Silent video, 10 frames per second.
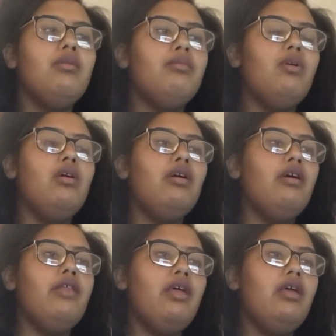
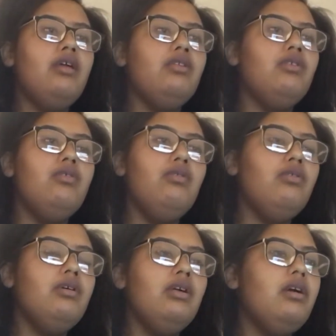more than
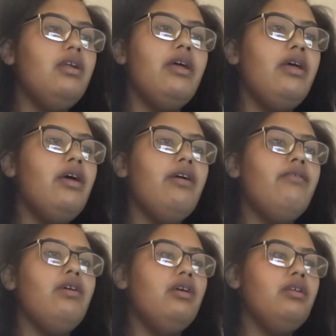you could
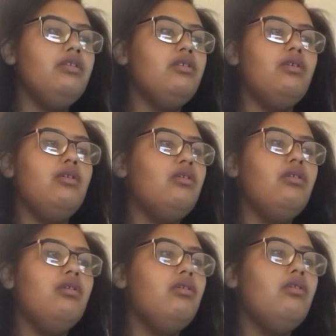ever
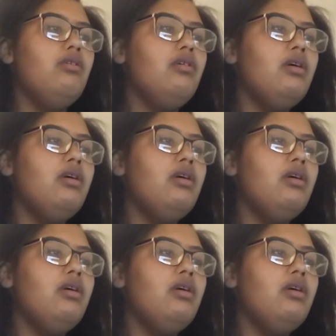know.